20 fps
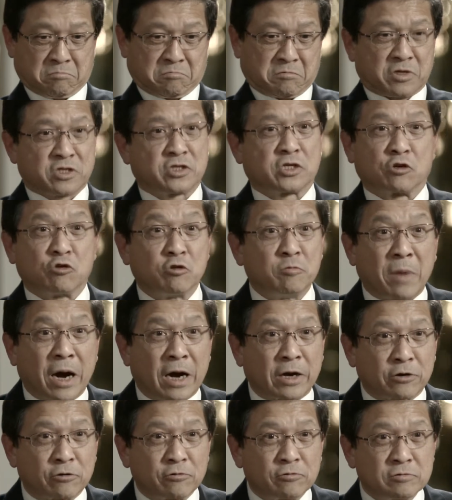it's a good
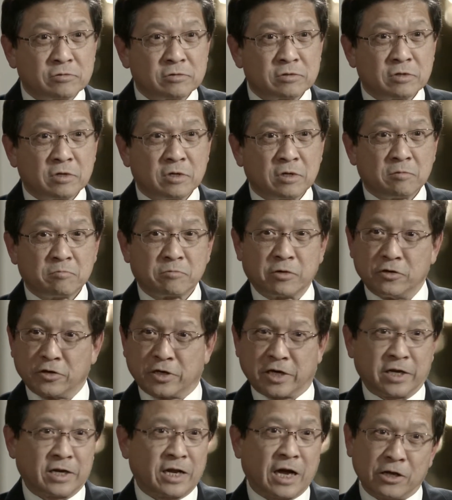model, but you
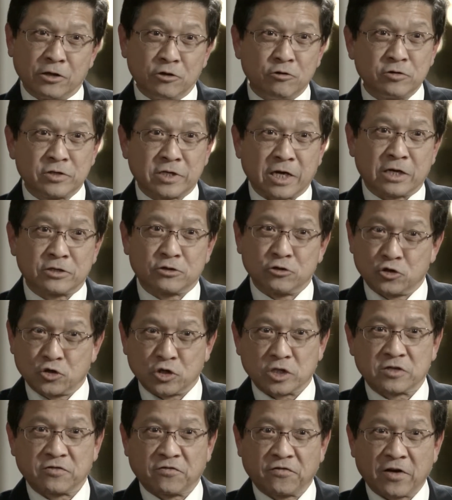cannot use that to
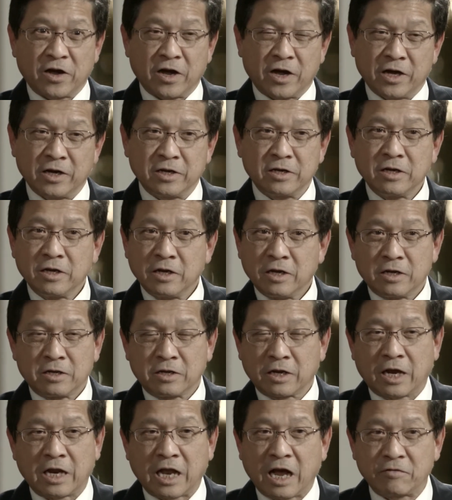justify
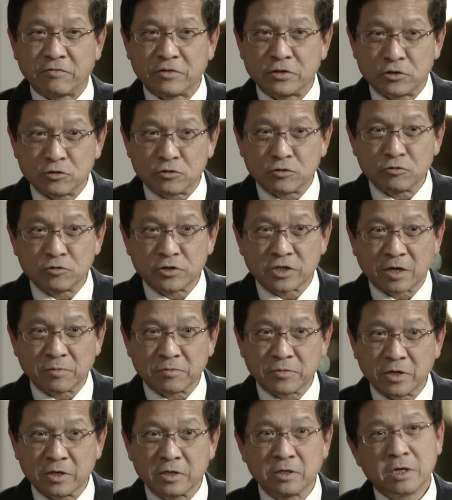not having to do
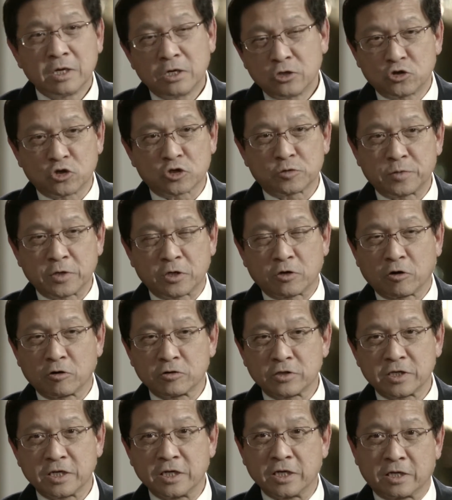something just
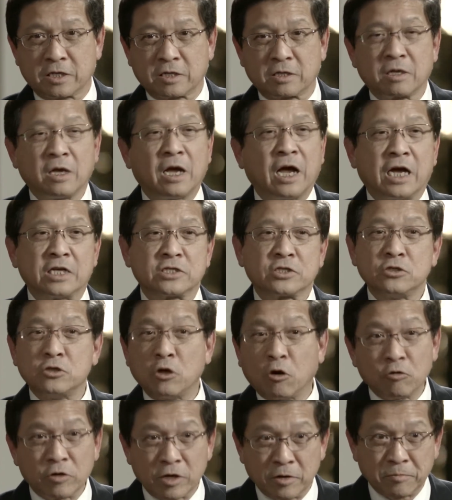because it has
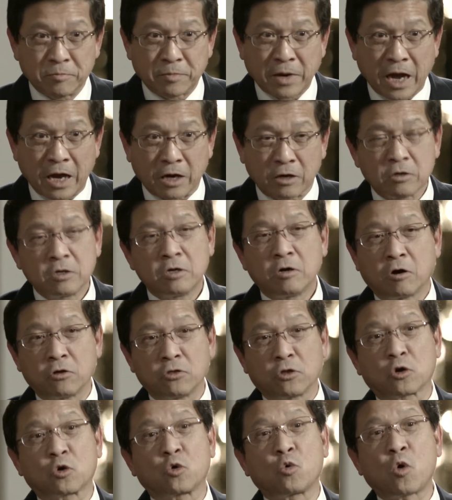no impact on
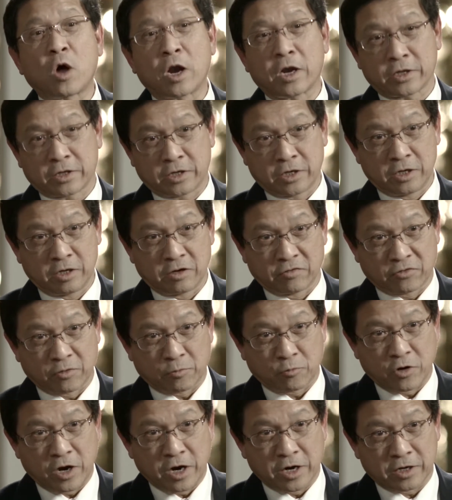the quality of the
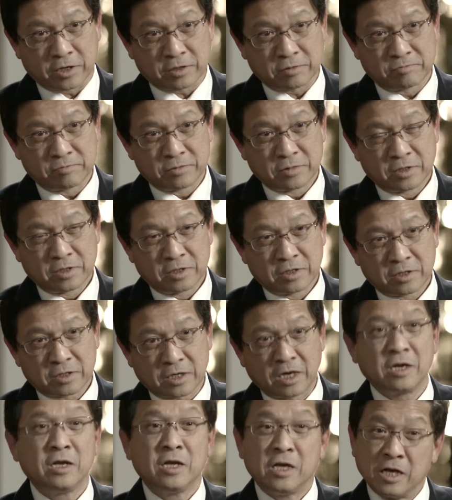product.
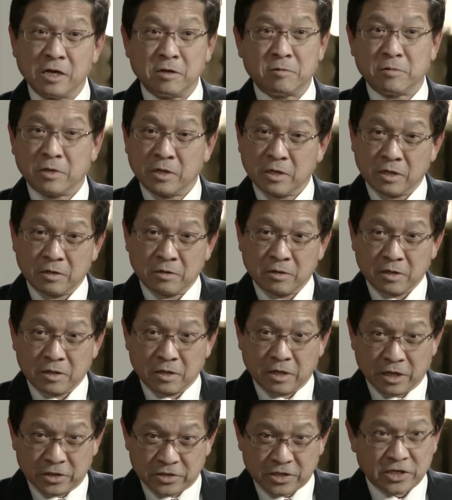Okay,
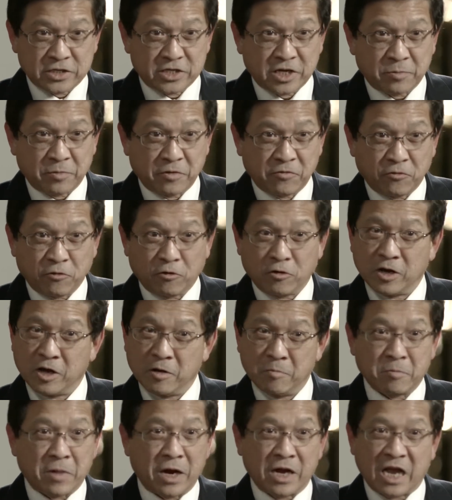as I said before, it
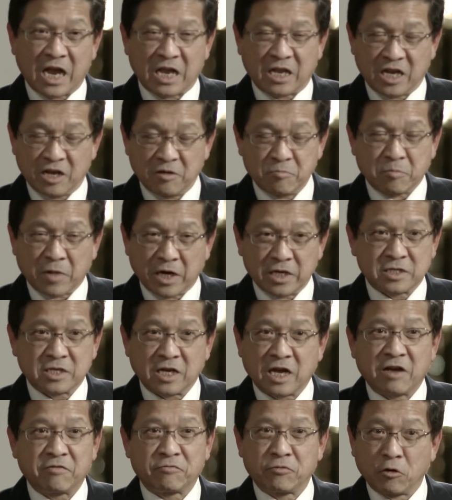might
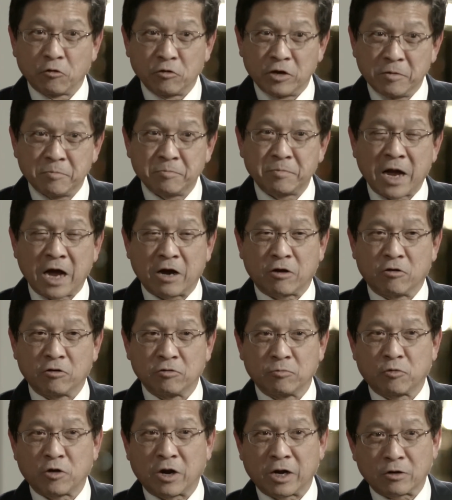have no impact
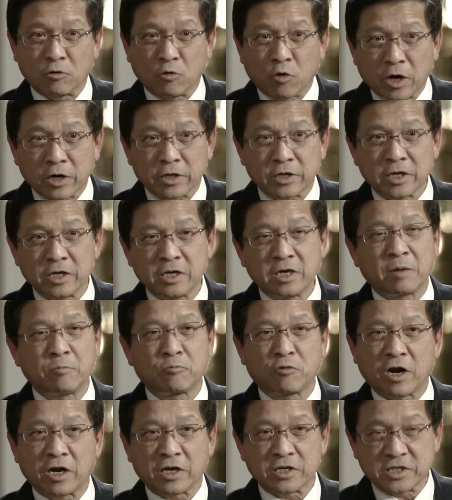on product quality and
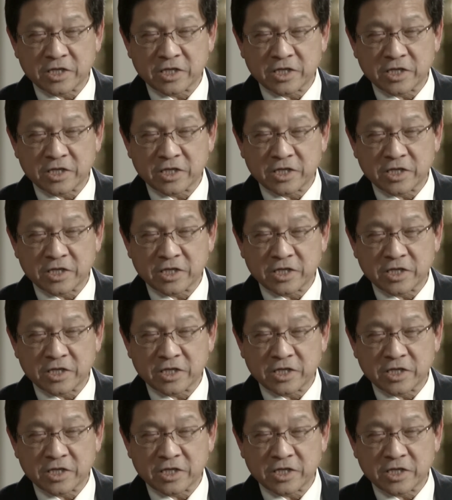product